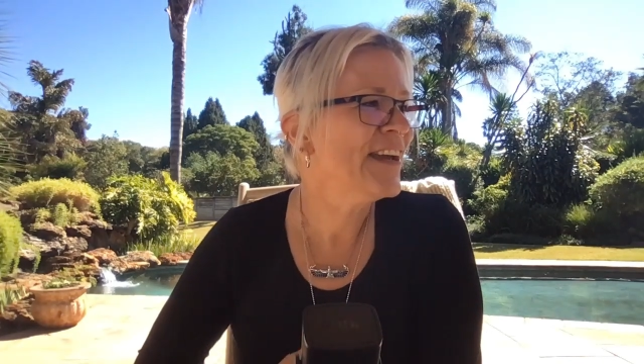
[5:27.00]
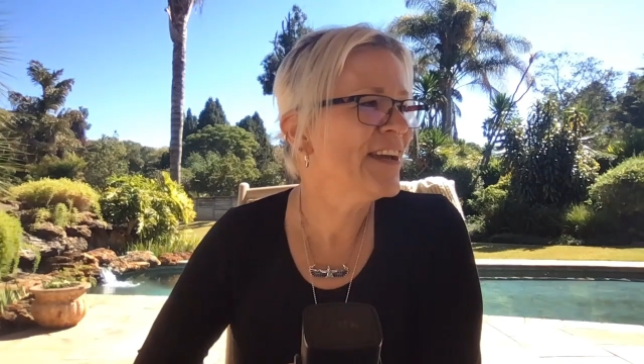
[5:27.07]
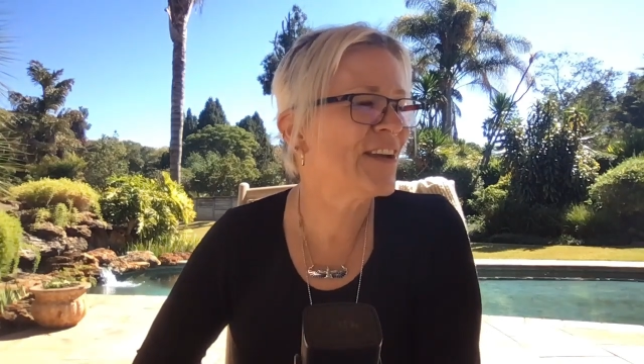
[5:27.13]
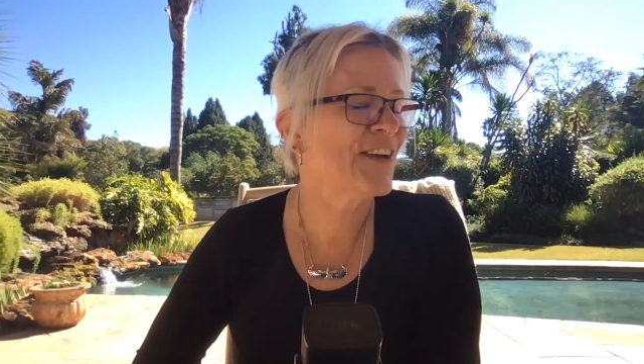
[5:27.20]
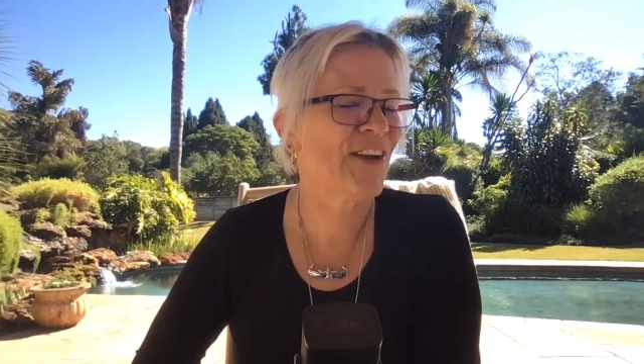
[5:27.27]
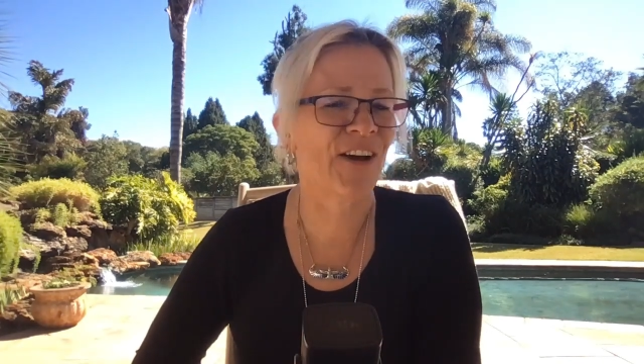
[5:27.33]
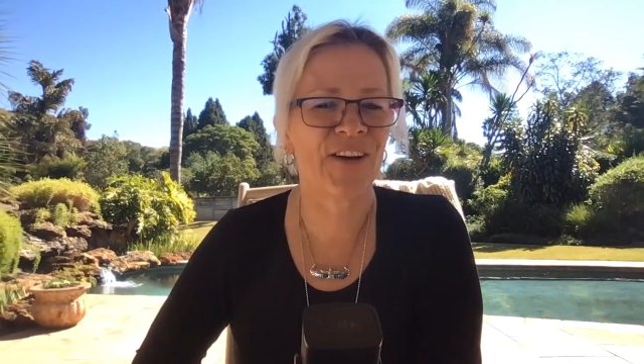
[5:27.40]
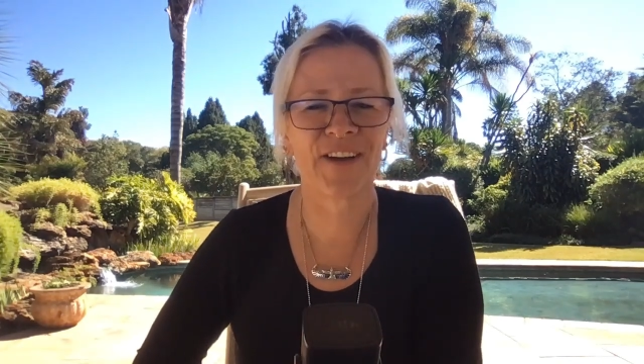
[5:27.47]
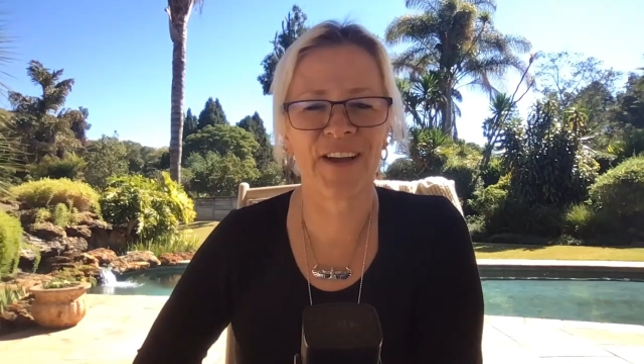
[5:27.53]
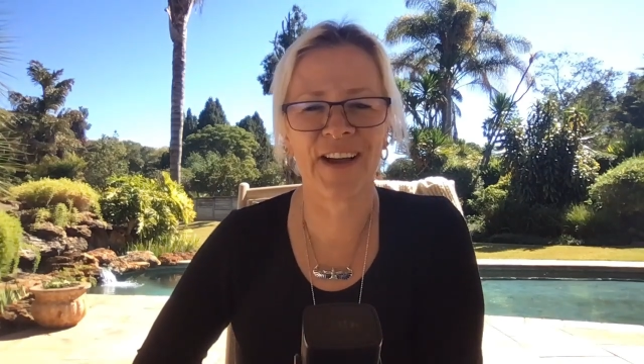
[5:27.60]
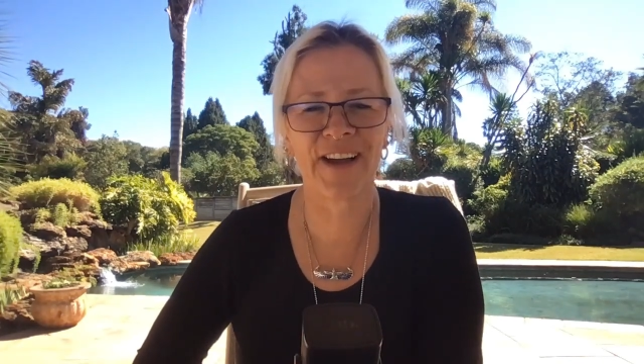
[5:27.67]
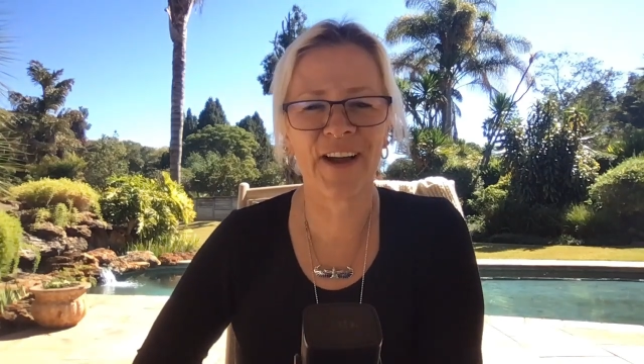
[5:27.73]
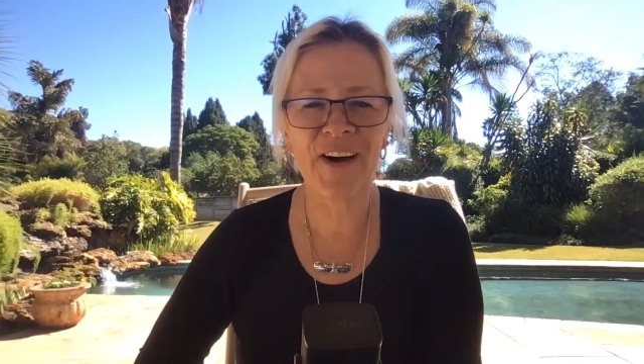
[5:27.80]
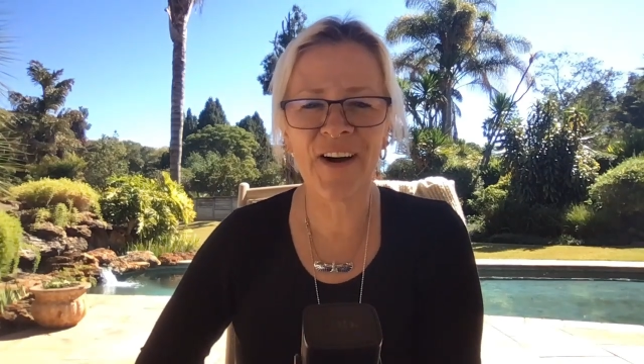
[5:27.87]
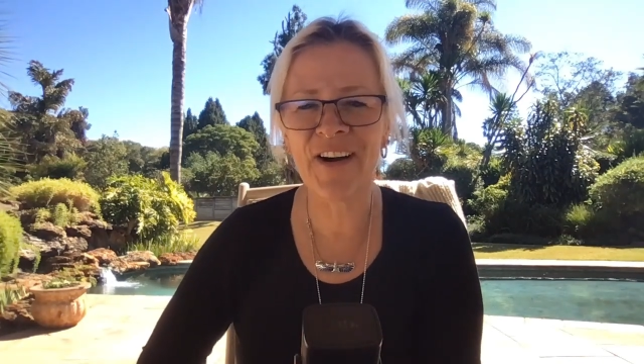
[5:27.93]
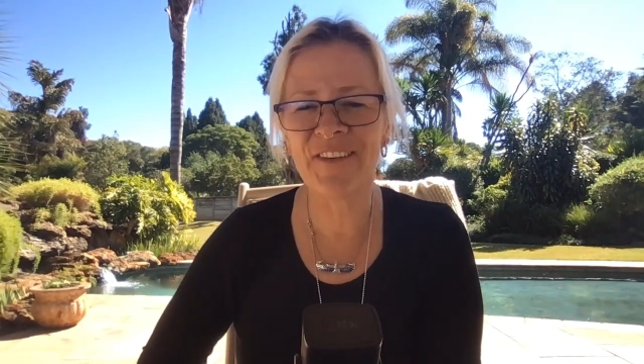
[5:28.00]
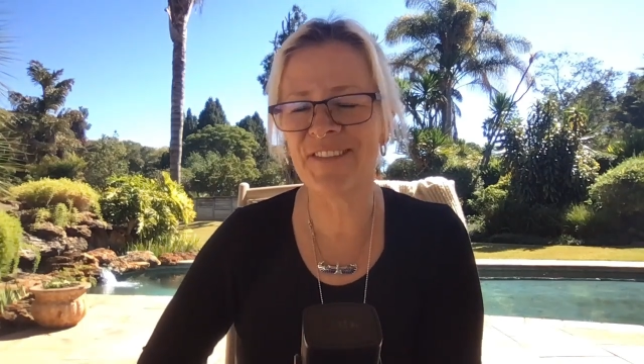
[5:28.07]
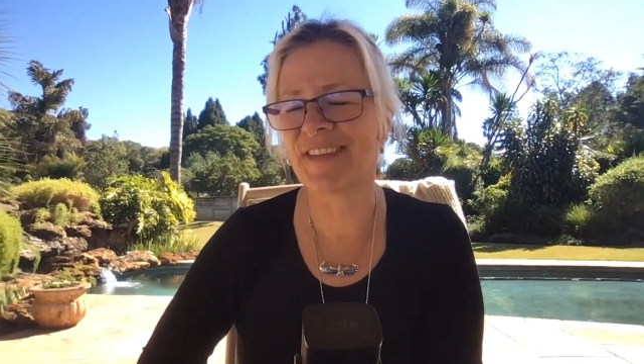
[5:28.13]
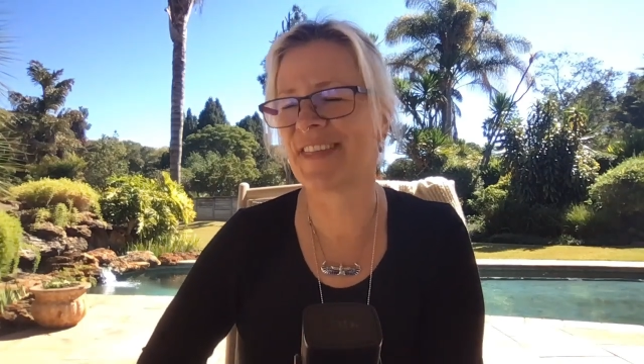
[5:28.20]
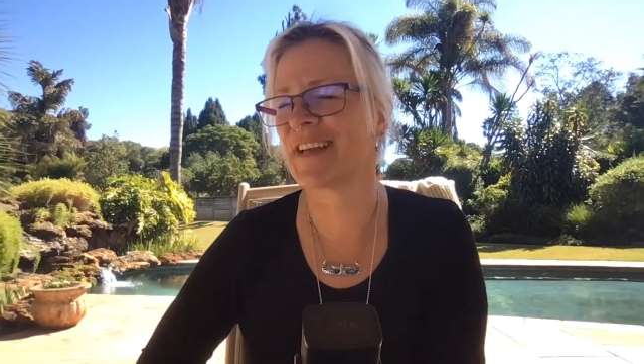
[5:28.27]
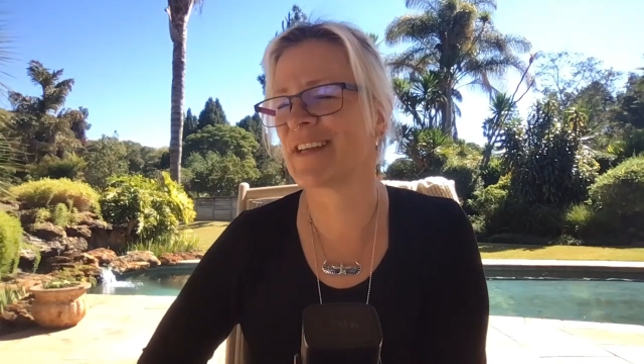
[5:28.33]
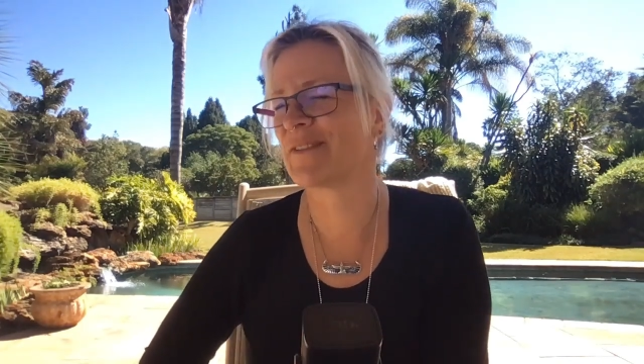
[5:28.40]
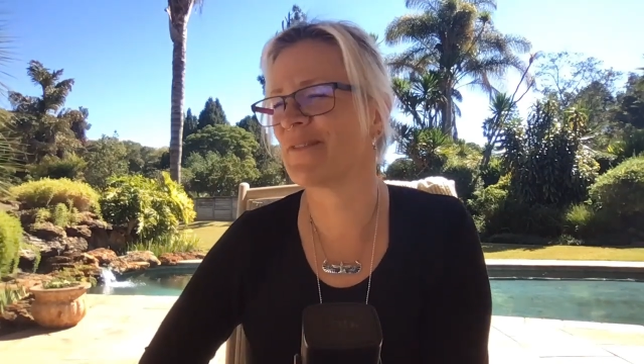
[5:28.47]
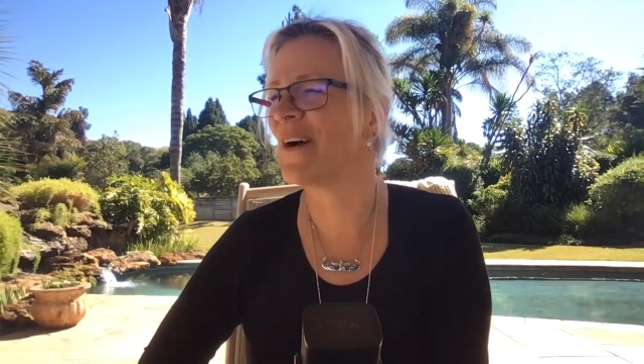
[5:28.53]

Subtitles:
you know, going, oh, everything's